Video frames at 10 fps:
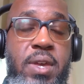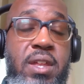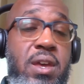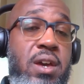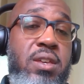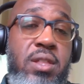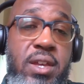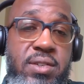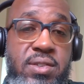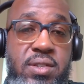
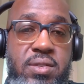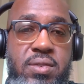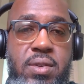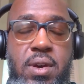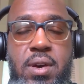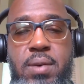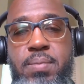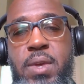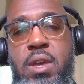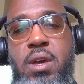inoculations,
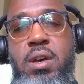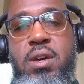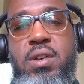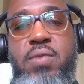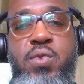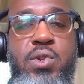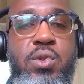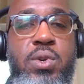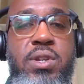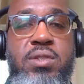if we're
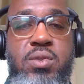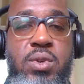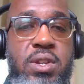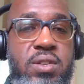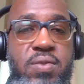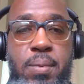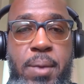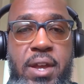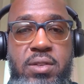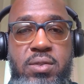doing screenings for
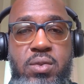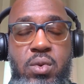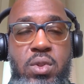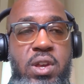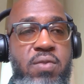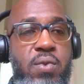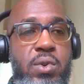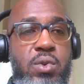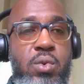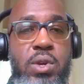back to school, if
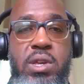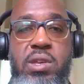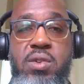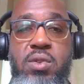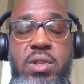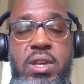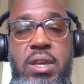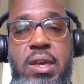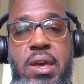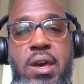we're doing
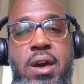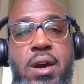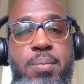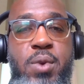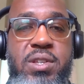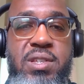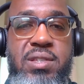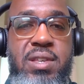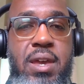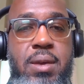yearly breast
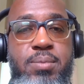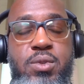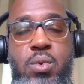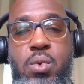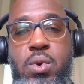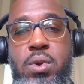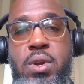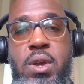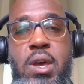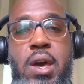exams
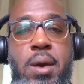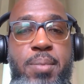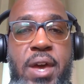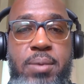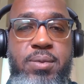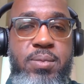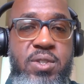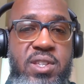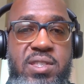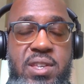or pap
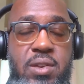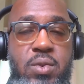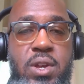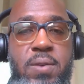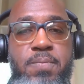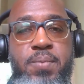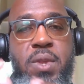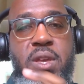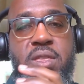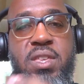smears, etc.
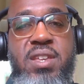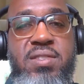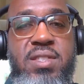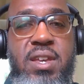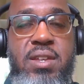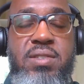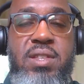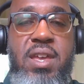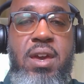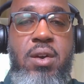These things
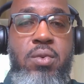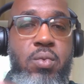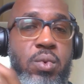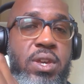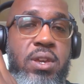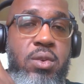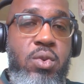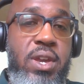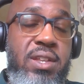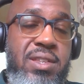now we can
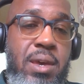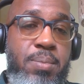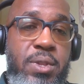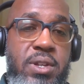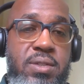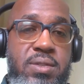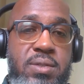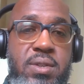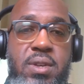create templates